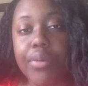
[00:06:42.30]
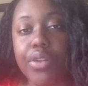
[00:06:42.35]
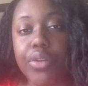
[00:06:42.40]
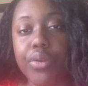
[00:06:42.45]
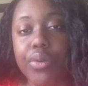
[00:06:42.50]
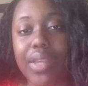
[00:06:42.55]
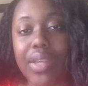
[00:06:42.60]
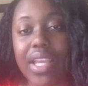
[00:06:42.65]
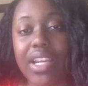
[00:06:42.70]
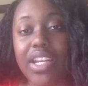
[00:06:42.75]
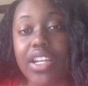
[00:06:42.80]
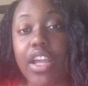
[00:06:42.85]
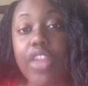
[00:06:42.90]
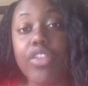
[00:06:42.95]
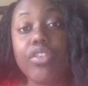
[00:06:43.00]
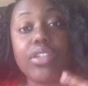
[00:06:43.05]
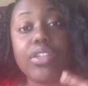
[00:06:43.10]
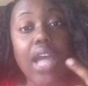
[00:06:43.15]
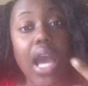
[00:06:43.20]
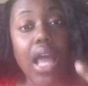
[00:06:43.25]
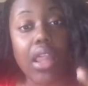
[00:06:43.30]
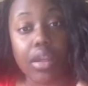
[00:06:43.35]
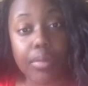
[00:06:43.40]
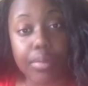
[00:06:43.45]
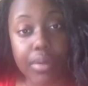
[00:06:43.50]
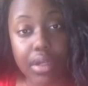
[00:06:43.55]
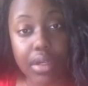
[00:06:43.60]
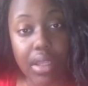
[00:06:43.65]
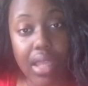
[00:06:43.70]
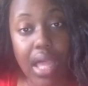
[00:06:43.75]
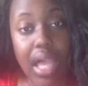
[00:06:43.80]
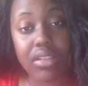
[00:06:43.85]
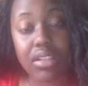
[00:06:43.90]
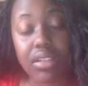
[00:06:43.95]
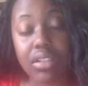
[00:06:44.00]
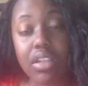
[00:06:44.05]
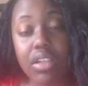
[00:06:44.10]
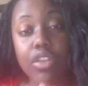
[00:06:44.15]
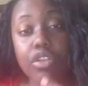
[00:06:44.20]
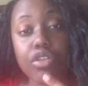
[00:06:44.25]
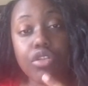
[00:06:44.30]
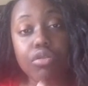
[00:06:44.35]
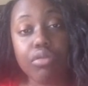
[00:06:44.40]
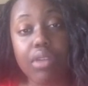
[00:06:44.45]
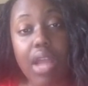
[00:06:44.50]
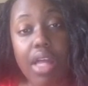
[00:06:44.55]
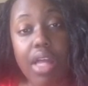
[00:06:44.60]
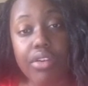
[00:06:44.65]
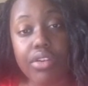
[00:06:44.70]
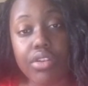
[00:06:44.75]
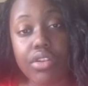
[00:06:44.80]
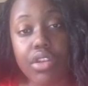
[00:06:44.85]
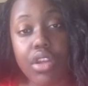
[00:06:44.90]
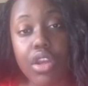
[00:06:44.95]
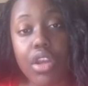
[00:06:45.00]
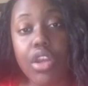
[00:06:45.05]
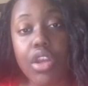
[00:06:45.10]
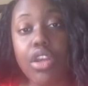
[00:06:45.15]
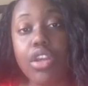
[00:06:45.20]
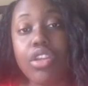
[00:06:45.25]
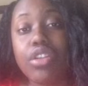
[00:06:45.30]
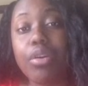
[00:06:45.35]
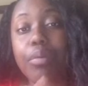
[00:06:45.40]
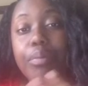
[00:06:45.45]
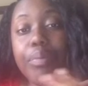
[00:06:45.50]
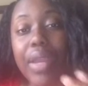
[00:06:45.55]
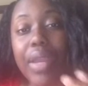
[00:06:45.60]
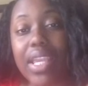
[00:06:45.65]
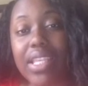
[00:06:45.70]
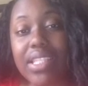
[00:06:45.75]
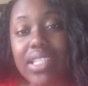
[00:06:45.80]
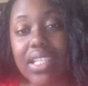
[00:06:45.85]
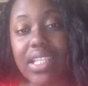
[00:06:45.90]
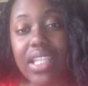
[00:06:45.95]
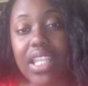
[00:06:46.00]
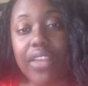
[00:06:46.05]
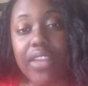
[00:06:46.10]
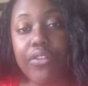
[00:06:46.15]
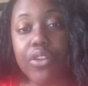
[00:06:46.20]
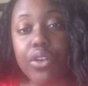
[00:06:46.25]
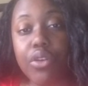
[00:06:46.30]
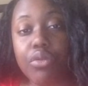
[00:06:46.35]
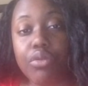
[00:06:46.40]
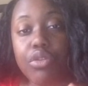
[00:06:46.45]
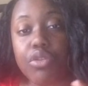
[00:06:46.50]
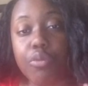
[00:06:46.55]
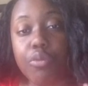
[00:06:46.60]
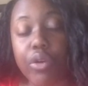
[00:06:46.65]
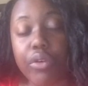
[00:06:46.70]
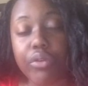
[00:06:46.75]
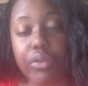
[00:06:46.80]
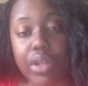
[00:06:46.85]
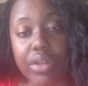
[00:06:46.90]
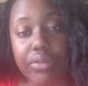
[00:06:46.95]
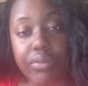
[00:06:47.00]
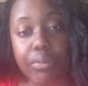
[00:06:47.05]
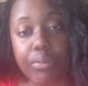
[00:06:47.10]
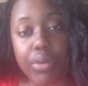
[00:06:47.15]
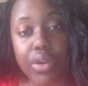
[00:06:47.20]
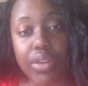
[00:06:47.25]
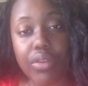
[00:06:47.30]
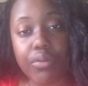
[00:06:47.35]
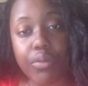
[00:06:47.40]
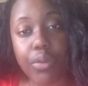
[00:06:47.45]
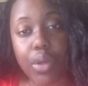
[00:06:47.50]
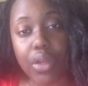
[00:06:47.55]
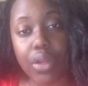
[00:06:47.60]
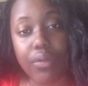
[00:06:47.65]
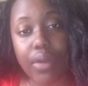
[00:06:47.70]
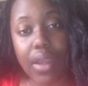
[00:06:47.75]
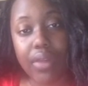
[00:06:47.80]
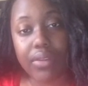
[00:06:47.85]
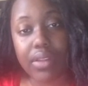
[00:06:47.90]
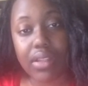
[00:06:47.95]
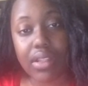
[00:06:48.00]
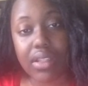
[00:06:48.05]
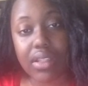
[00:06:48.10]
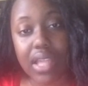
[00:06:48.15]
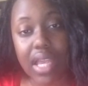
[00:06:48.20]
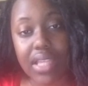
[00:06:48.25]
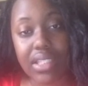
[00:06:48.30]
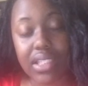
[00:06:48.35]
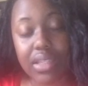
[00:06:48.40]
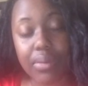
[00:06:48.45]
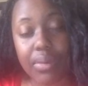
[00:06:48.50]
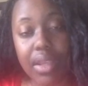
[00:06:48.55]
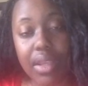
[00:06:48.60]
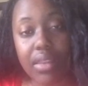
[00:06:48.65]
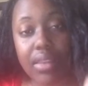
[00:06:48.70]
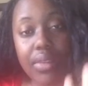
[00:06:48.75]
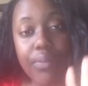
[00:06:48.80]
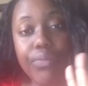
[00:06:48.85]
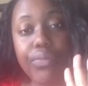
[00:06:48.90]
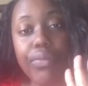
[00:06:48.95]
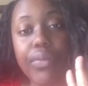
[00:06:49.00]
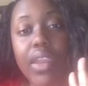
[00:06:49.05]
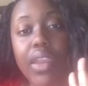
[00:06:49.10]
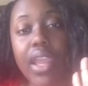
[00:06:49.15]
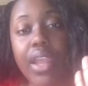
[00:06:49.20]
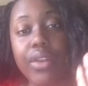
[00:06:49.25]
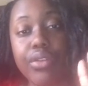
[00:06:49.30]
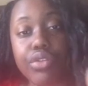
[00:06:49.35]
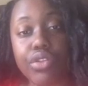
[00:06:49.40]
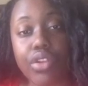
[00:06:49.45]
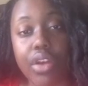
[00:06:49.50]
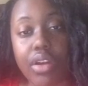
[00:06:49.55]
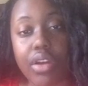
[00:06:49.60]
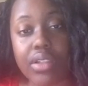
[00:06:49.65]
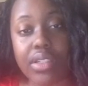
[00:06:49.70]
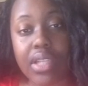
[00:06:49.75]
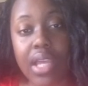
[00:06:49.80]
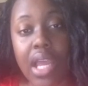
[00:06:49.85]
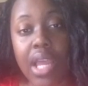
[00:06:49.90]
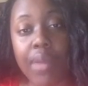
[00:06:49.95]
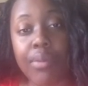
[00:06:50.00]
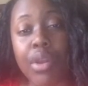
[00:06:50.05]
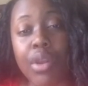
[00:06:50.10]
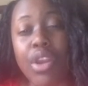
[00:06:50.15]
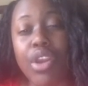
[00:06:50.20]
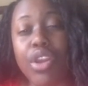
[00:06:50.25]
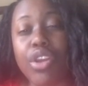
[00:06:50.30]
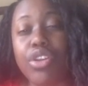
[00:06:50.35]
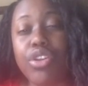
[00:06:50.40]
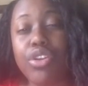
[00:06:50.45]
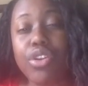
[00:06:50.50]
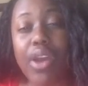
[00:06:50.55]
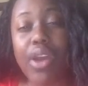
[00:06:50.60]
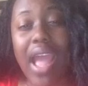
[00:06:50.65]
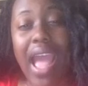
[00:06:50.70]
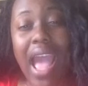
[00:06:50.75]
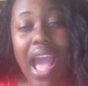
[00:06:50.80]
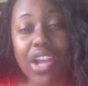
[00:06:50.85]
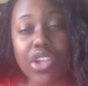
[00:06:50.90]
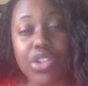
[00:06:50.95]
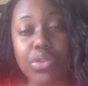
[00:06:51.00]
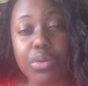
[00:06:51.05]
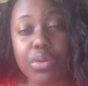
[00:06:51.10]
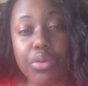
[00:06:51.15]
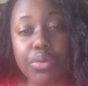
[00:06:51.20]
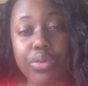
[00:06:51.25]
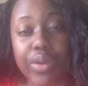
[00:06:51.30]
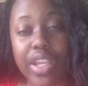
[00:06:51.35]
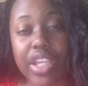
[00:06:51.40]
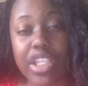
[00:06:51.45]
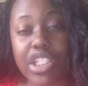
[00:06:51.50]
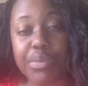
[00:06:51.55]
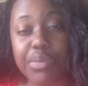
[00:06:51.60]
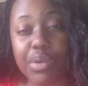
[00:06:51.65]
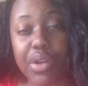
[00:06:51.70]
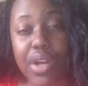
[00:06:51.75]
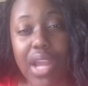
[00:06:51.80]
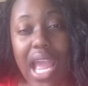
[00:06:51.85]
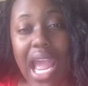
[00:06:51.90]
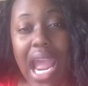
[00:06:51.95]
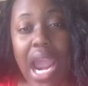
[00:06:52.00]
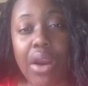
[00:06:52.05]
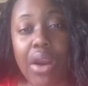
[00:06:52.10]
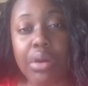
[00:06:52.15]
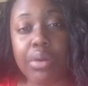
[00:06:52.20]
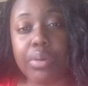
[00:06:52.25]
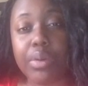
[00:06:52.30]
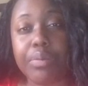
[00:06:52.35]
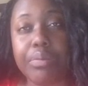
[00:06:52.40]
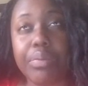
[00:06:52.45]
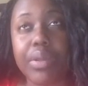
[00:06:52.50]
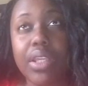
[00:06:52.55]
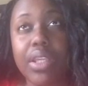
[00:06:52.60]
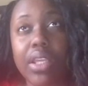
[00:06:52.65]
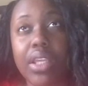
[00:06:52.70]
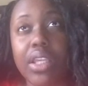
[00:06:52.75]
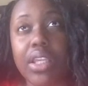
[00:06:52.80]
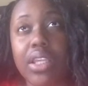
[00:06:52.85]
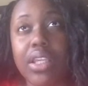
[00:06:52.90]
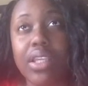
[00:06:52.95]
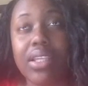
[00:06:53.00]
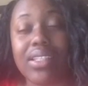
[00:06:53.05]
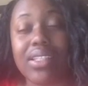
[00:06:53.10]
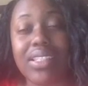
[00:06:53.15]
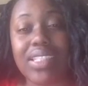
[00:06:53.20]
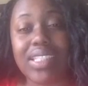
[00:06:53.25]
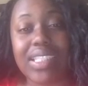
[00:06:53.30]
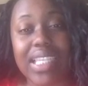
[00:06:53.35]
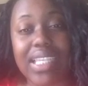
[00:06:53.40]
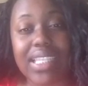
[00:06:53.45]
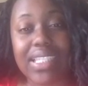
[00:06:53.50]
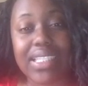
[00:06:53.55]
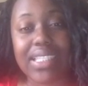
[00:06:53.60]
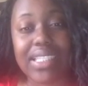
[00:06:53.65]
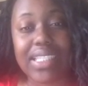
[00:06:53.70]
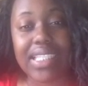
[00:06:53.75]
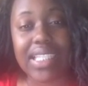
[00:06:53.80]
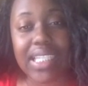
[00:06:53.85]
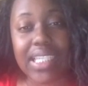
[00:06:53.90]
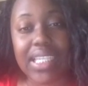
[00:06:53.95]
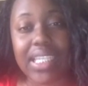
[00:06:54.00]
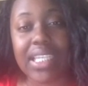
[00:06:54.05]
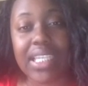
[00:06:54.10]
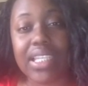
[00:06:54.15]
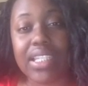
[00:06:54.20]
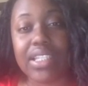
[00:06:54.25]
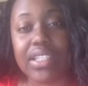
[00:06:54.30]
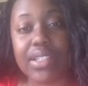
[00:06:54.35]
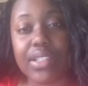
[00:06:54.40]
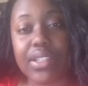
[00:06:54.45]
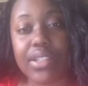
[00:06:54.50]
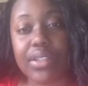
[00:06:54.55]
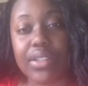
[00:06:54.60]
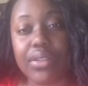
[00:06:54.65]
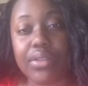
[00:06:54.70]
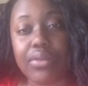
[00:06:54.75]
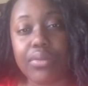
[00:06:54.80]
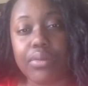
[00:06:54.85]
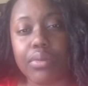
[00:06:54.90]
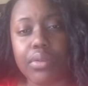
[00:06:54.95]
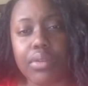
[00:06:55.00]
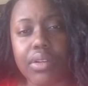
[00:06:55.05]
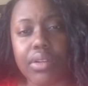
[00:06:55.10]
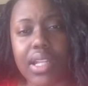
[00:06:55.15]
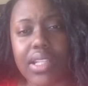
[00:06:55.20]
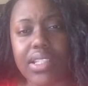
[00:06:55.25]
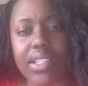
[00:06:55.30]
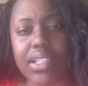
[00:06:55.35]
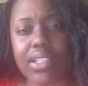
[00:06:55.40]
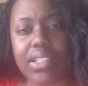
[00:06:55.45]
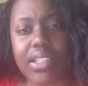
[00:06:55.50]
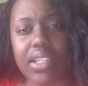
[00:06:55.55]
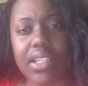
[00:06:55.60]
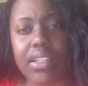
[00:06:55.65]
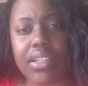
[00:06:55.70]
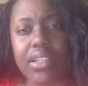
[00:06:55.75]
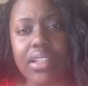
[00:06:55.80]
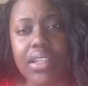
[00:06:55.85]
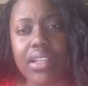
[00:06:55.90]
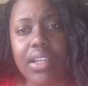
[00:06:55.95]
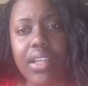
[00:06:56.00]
you'll get another $1 per class, another $2. So basically, if you do more than 45 classes a month and you start on time, your actual range per hour would be 16 to, well, no, not 16,